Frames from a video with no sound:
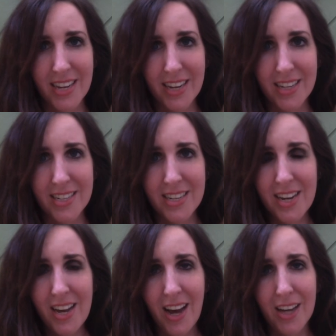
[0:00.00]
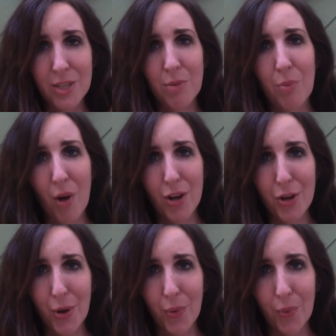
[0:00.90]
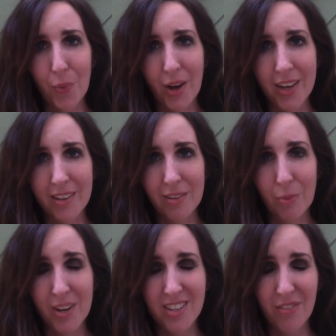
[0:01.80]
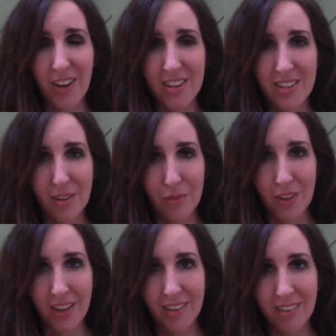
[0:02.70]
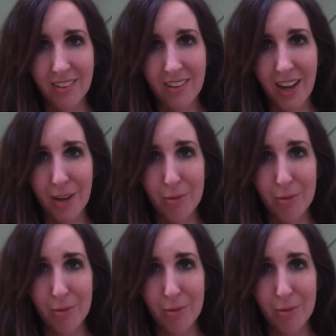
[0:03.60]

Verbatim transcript: And uh, so we want to know what what is effective in uh,